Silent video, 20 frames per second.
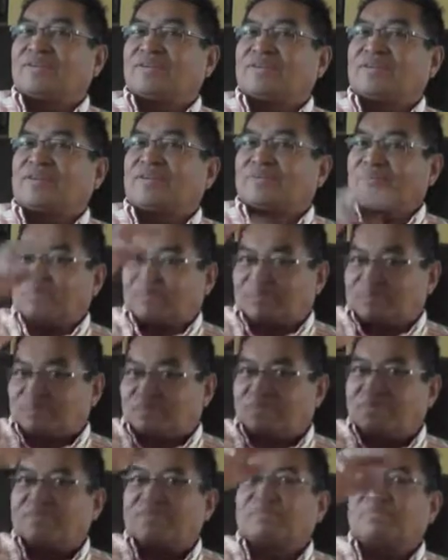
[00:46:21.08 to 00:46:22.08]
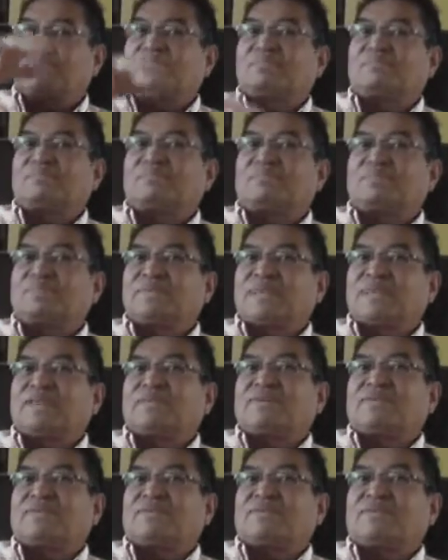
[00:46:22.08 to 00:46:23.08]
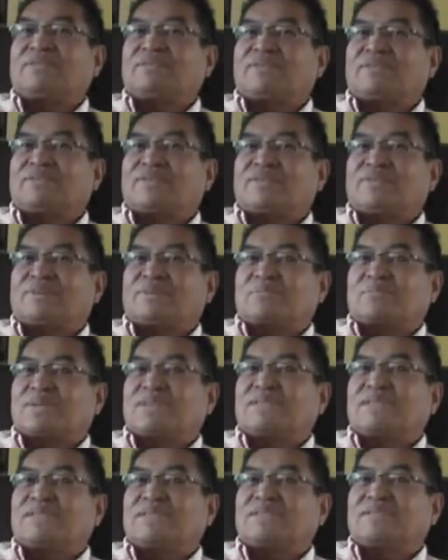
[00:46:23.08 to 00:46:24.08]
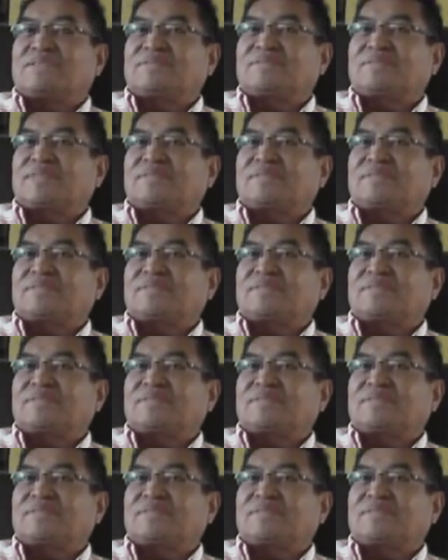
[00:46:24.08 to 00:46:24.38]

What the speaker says: or eagle, or bird.